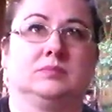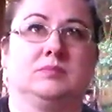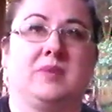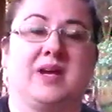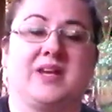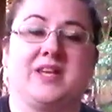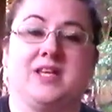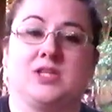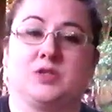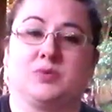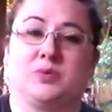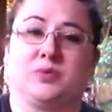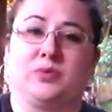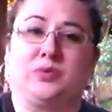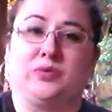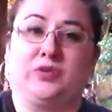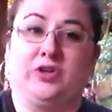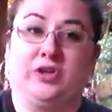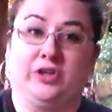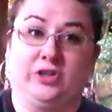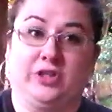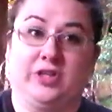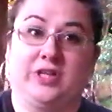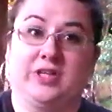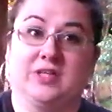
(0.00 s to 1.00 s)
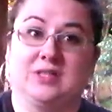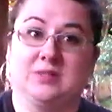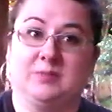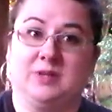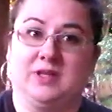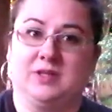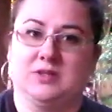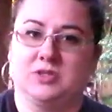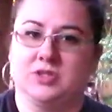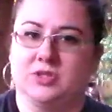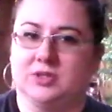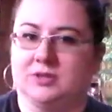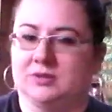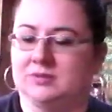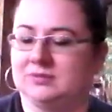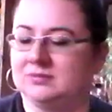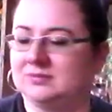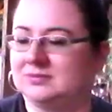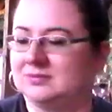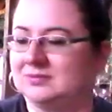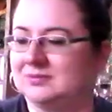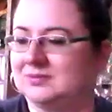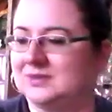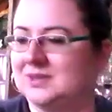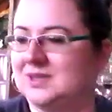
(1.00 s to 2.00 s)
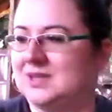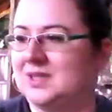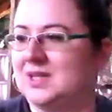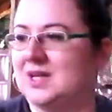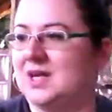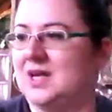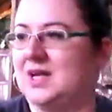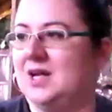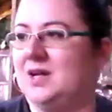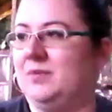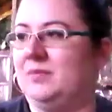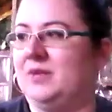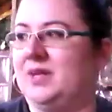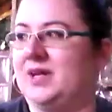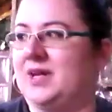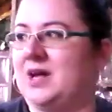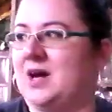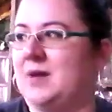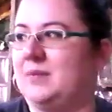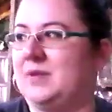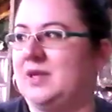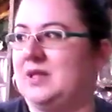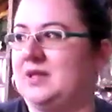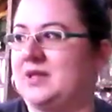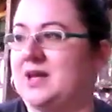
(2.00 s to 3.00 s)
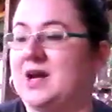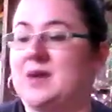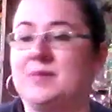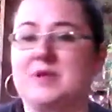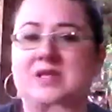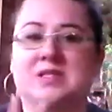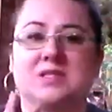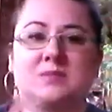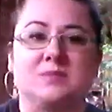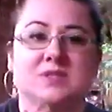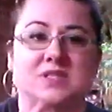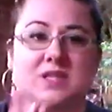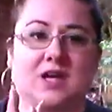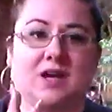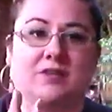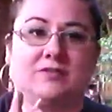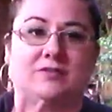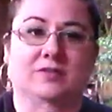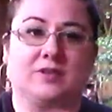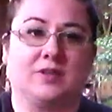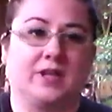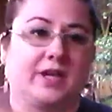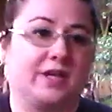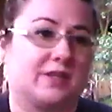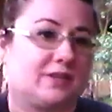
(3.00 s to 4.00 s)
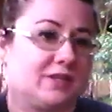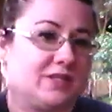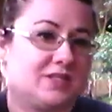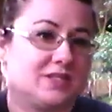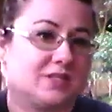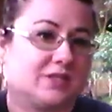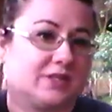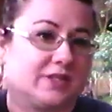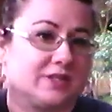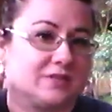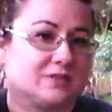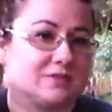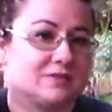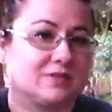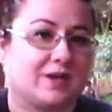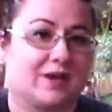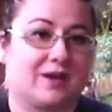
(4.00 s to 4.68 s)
my kids were really good to me this year. and um, they got me they got me some stuff and like these earrings.